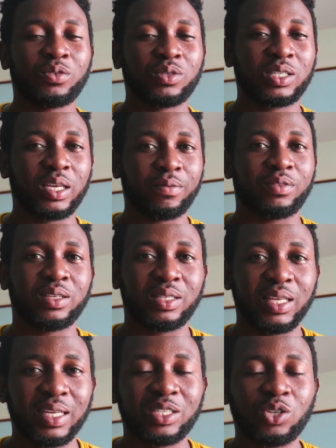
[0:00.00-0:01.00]
to save the
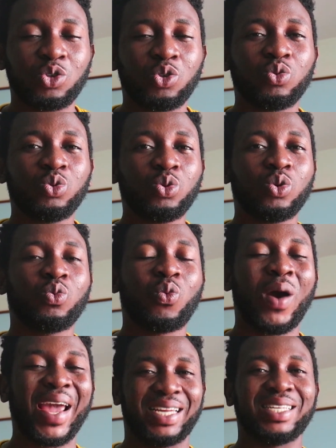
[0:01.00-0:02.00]
date so you know
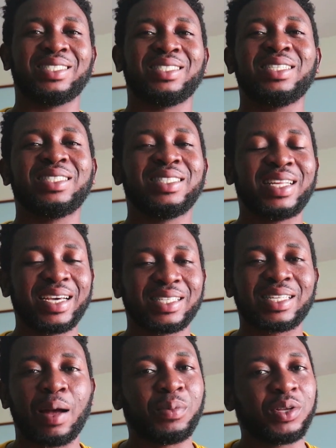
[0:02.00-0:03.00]
when the
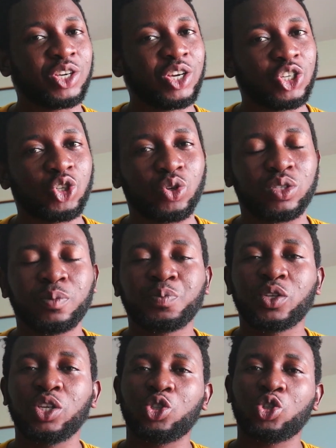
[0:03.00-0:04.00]
next application
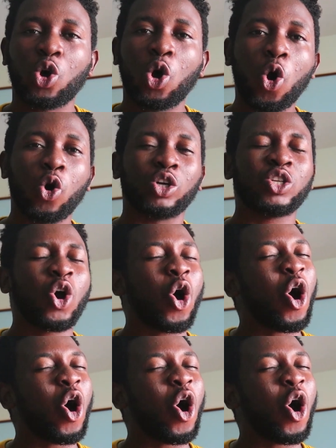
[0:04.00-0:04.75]
is on.